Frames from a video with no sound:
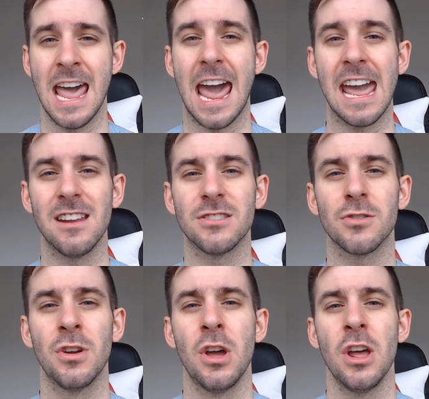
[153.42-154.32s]
And
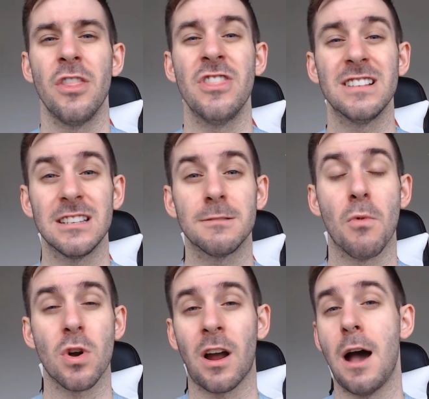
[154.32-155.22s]
this is
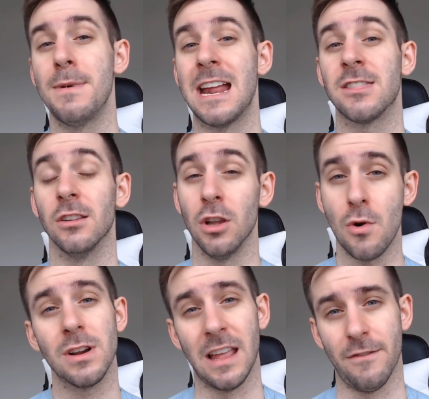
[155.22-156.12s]
more common at the
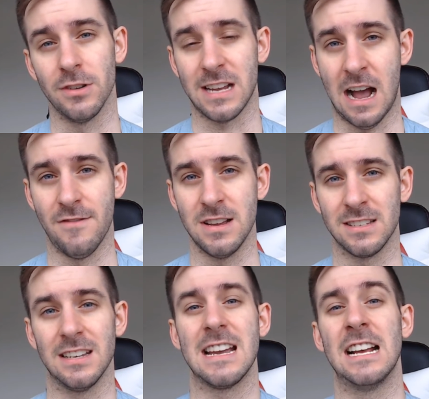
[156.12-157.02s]
lower levels,
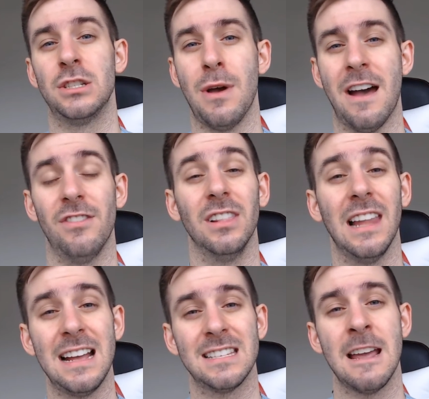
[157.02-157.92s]
obviously, as you have
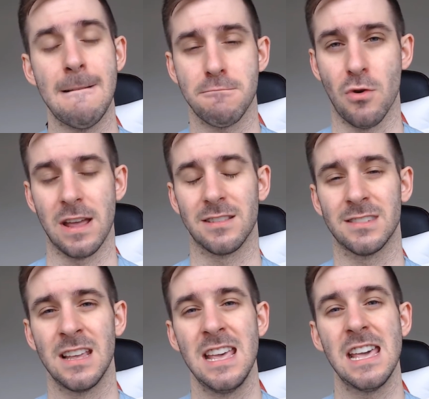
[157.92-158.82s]
less hit points,
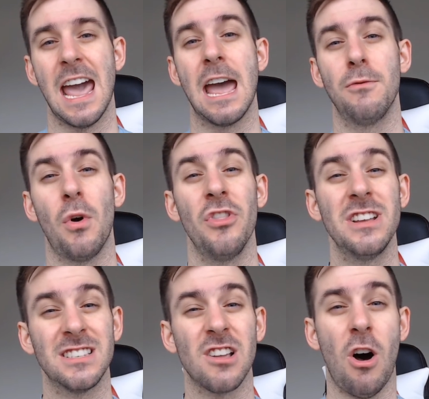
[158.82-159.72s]
and
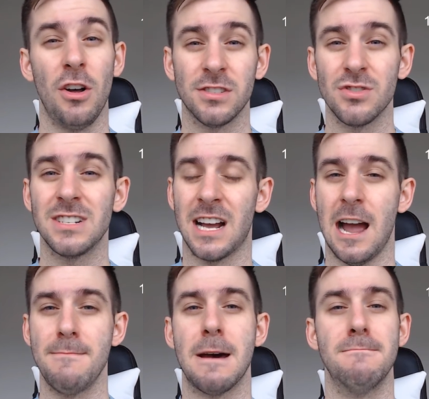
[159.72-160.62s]
this is also the
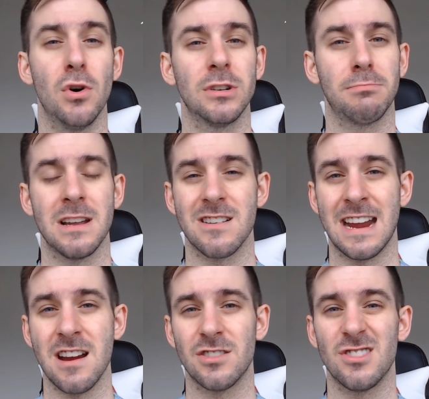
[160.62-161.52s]
time that most player
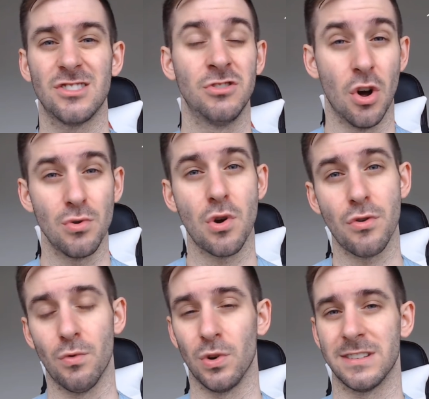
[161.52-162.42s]
characters don't know the
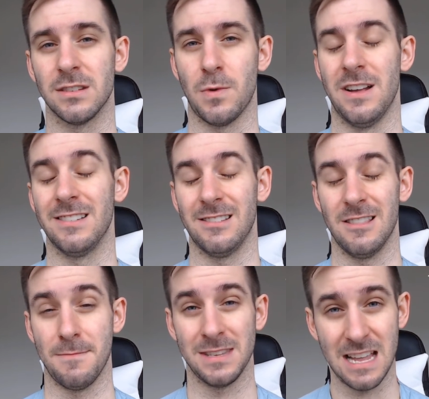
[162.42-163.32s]
rules as well
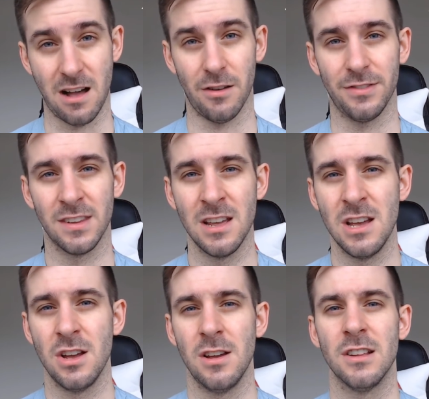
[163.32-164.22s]
themselves.
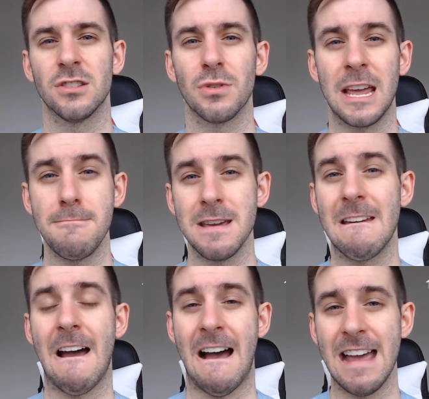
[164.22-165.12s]
So keeping
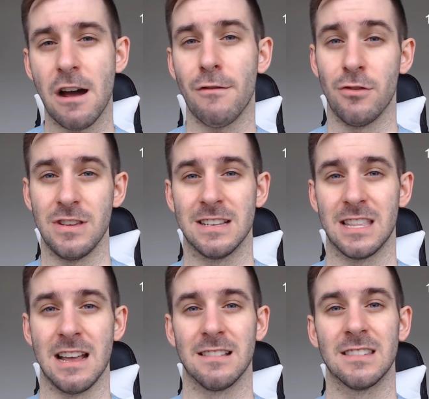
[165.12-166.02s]
an eye out for these
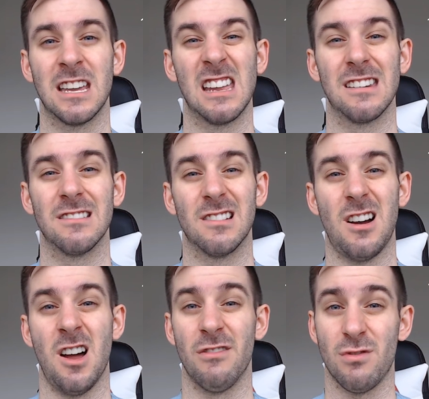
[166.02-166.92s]
things can,
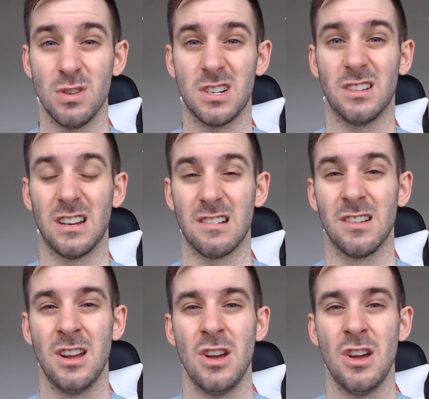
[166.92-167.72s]
unfortunately,